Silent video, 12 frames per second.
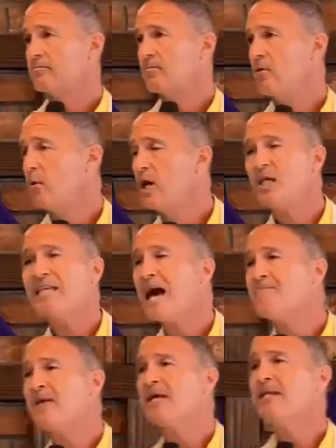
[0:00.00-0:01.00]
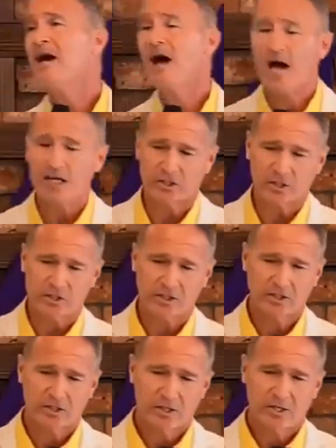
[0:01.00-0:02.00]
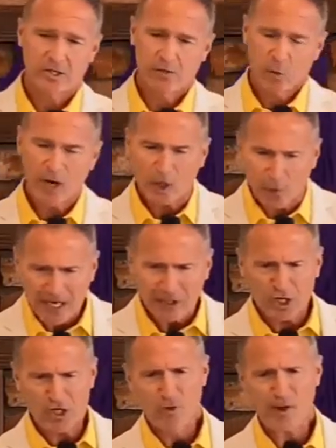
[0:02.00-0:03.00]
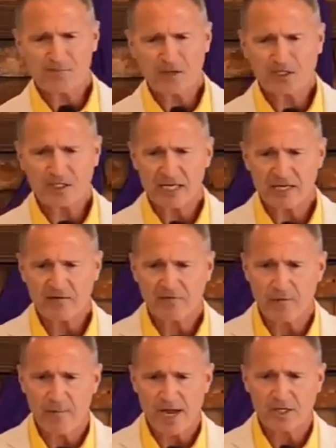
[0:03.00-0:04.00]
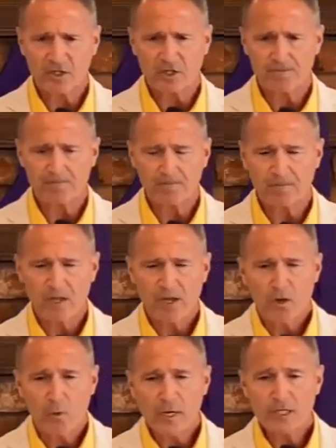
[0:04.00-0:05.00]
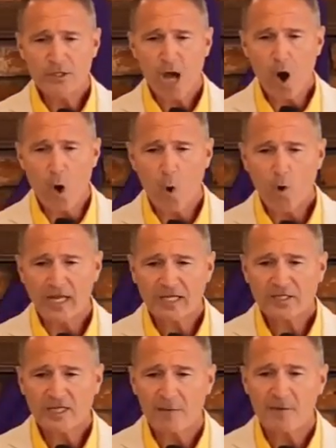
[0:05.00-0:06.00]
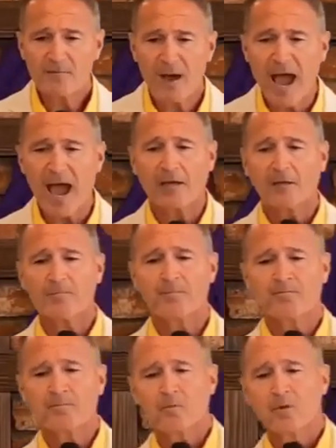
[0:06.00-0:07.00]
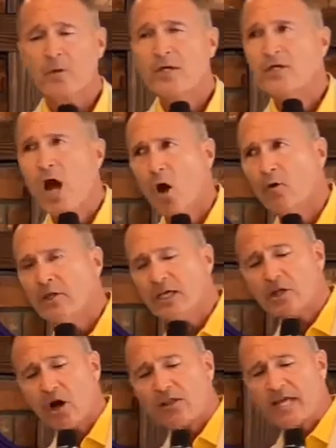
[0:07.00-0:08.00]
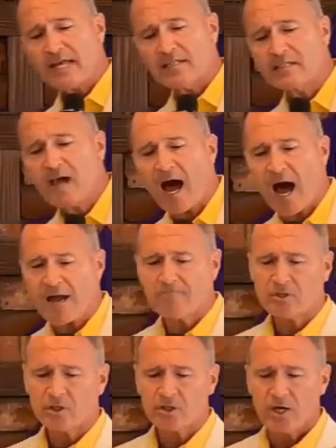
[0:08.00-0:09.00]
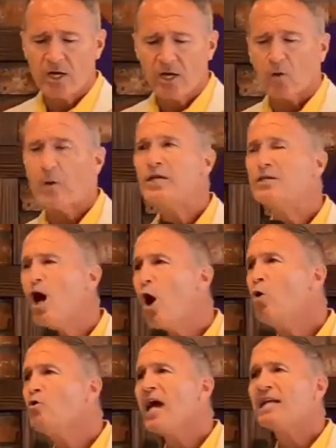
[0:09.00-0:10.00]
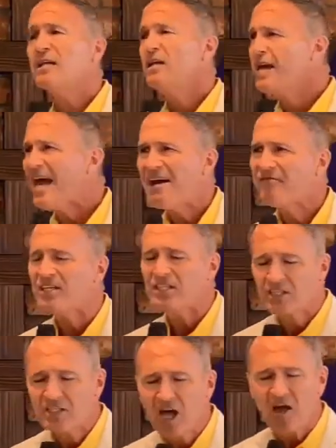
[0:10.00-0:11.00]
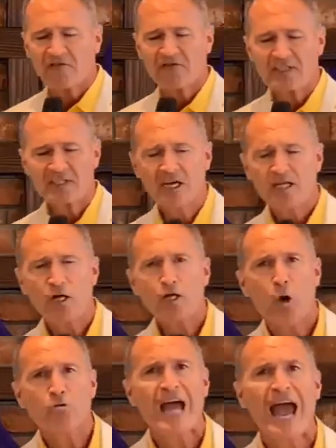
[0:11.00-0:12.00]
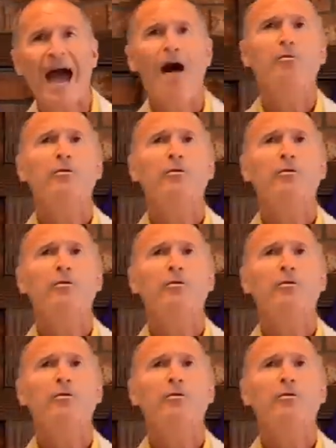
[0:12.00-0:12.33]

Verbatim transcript: What does that mean to us? What do we do with this information? We know he's coming back. We know these are the end times. We know that heavy stuff is going to go down.